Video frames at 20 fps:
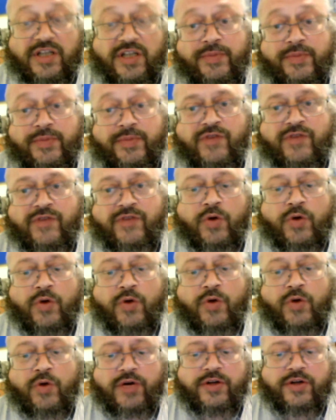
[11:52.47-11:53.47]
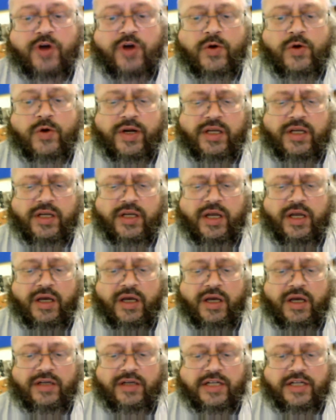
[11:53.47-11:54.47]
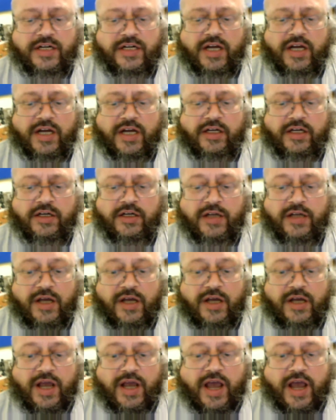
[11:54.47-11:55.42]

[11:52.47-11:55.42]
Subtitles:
with the exception of those areas already designated,